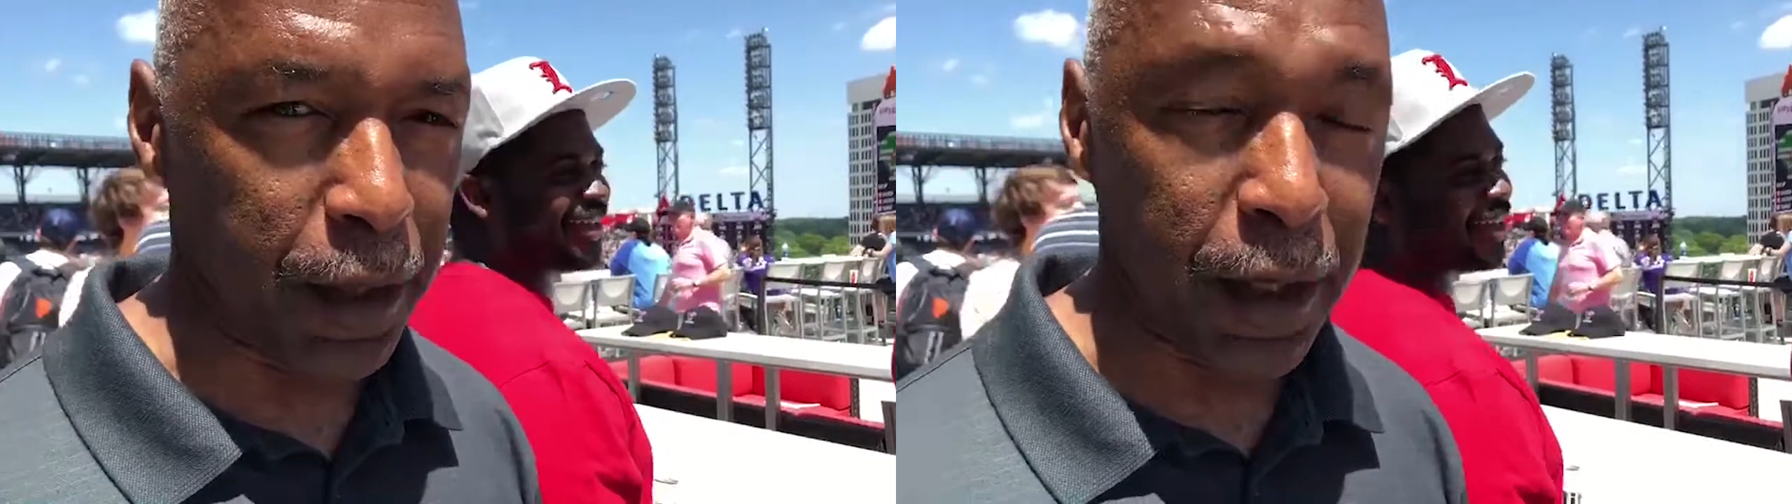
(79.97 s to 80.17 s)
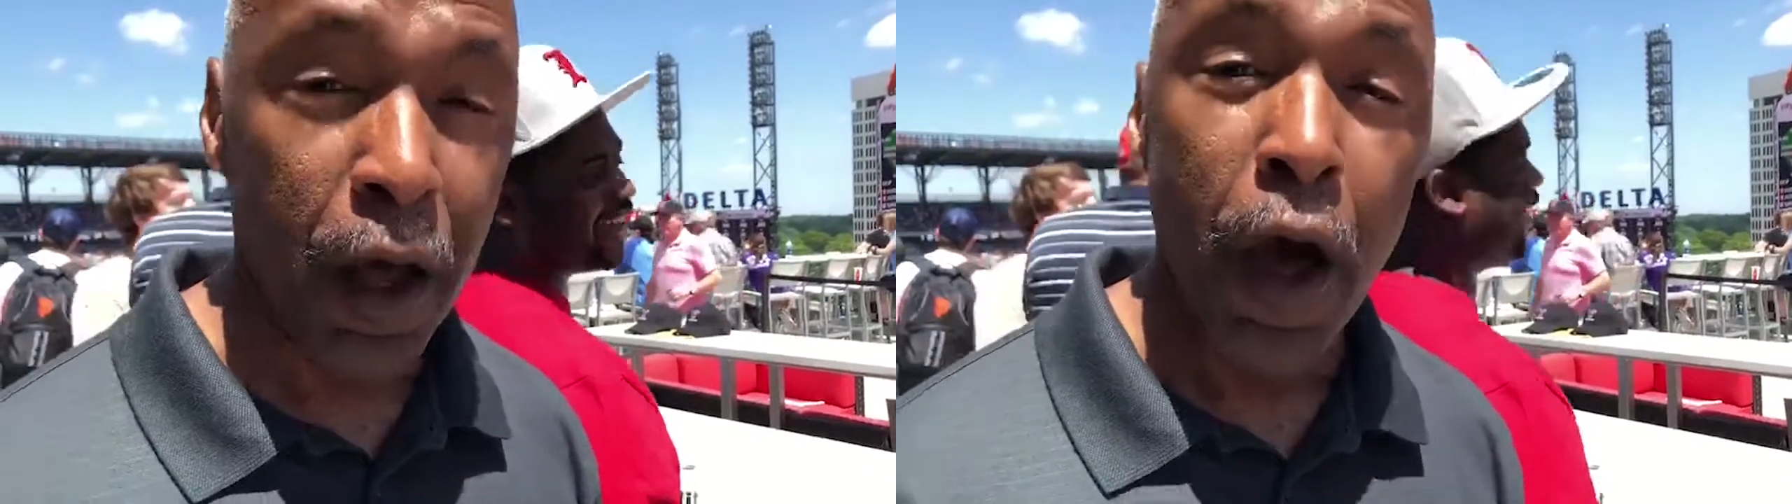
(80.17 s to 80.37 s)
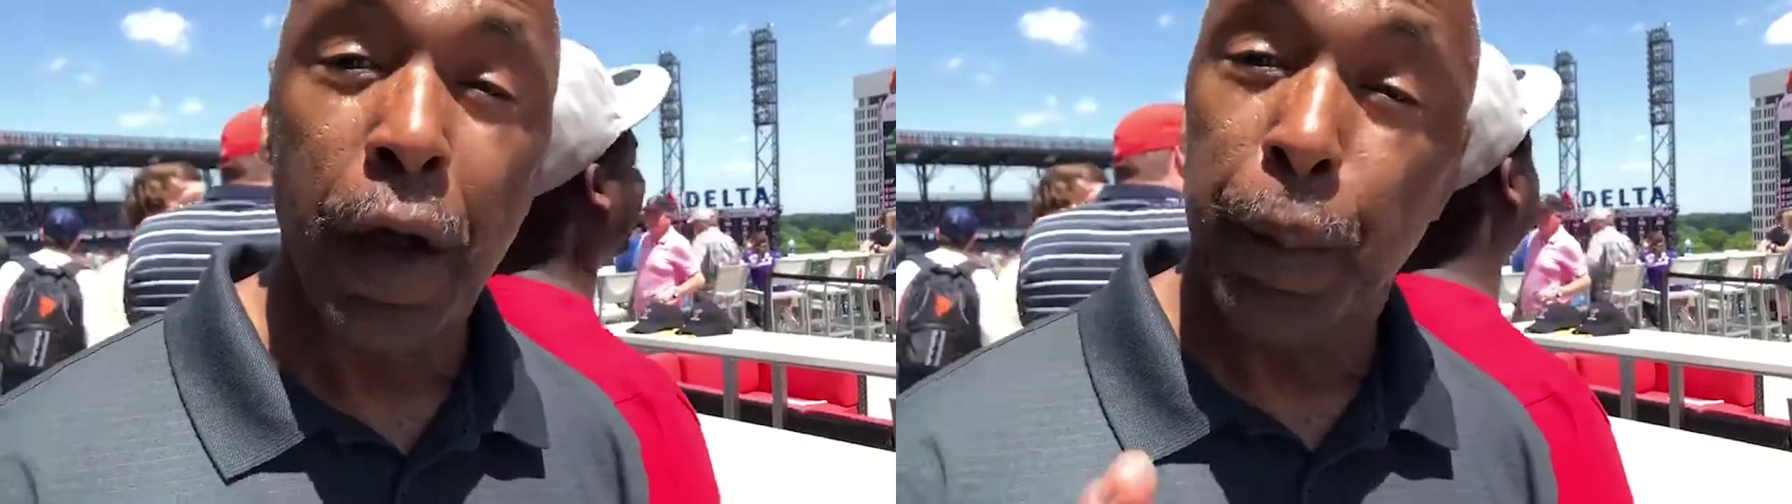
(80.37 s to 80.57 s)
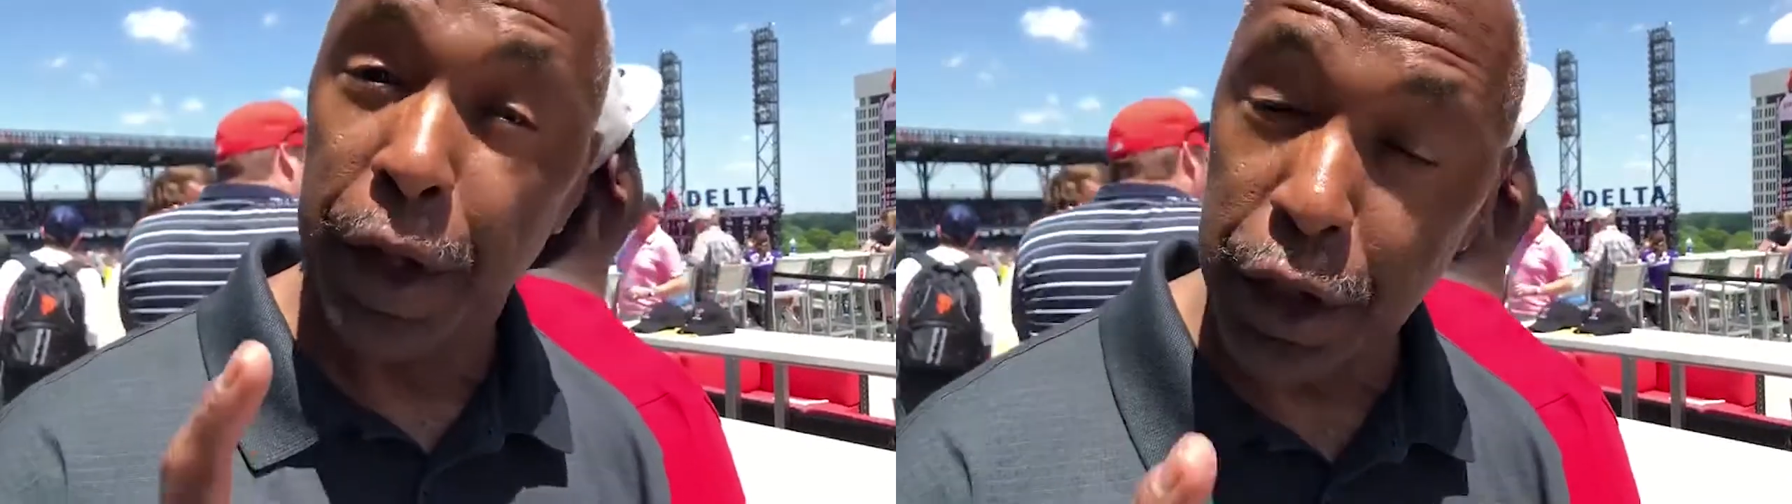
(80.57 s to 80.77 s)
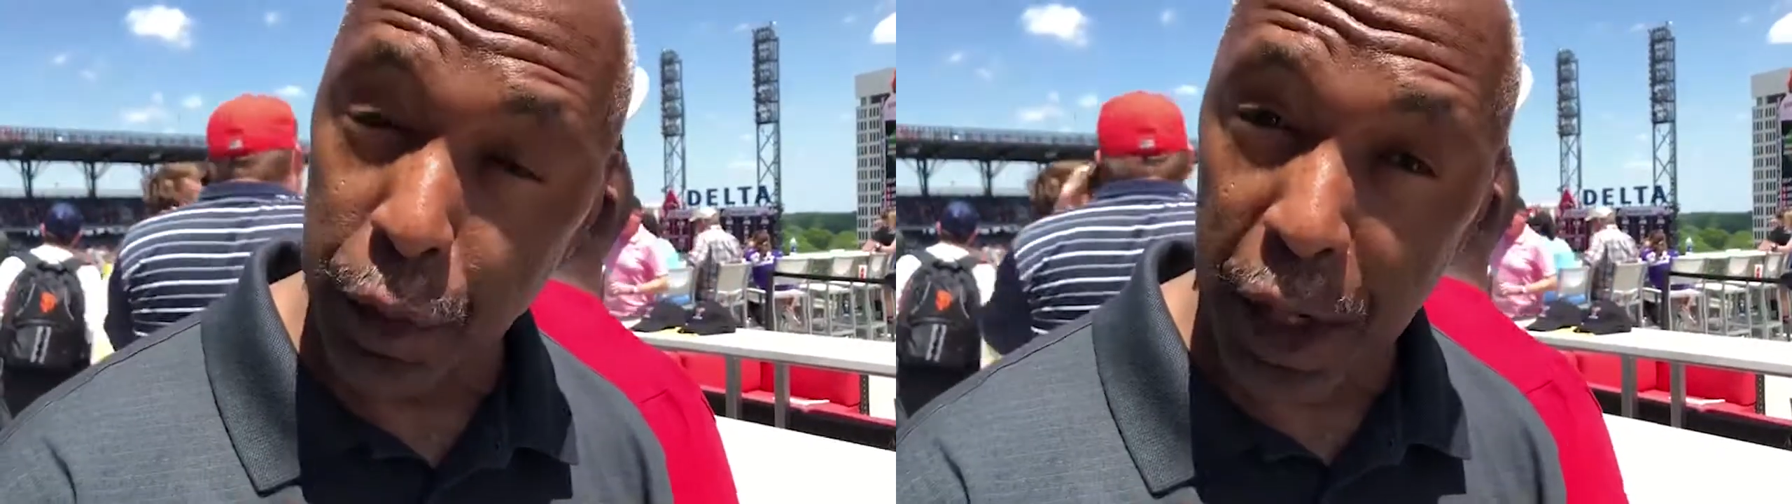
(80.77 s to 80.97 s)
that.
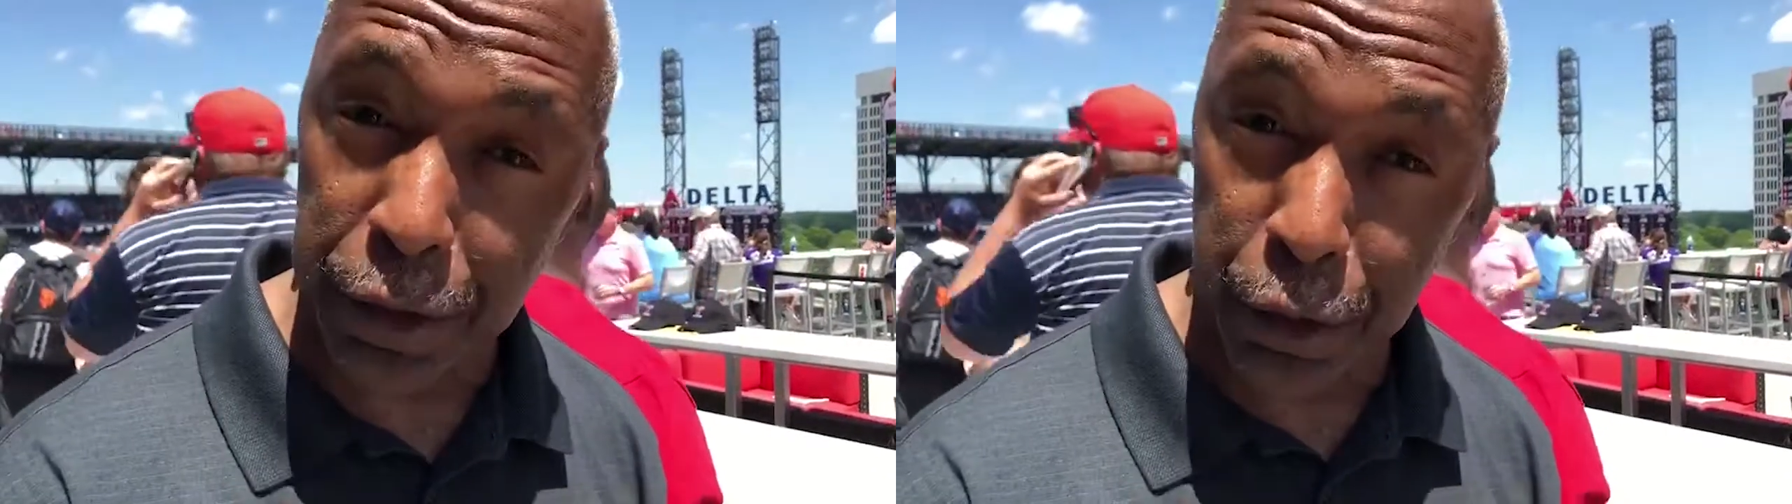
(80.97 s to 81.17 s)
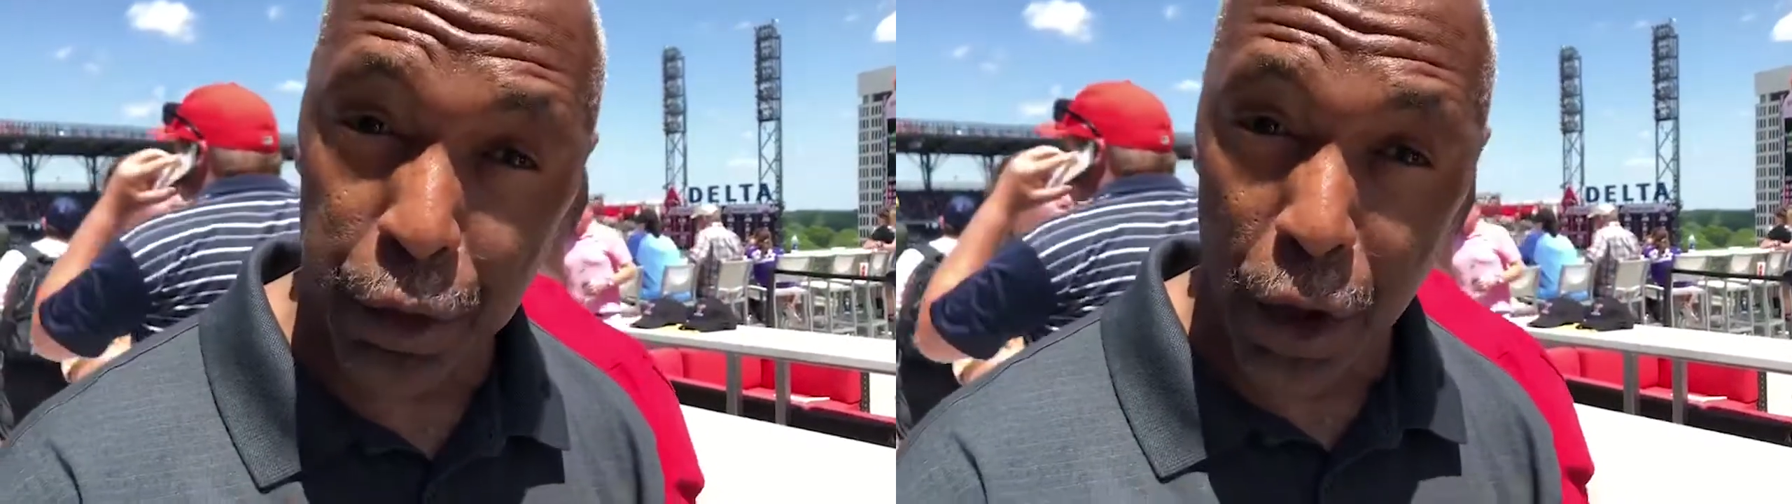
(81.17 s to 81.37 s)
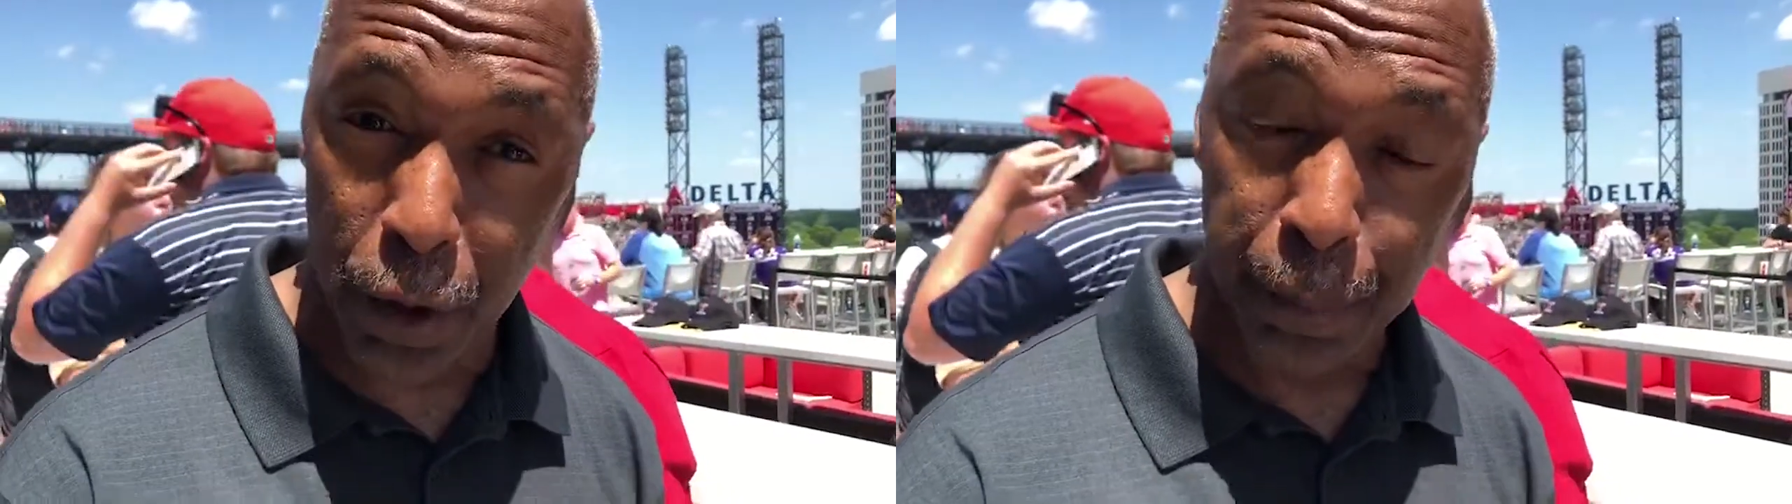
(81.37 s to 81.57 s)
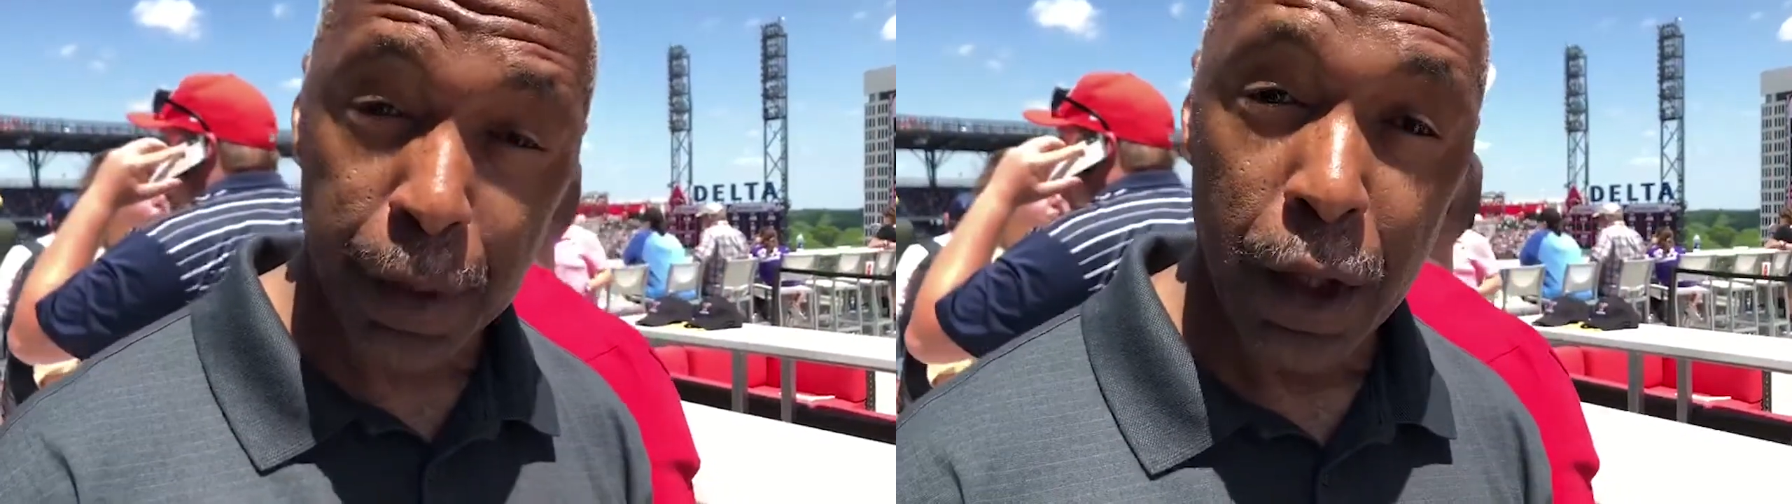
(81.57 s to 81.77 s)
But here's what I do know.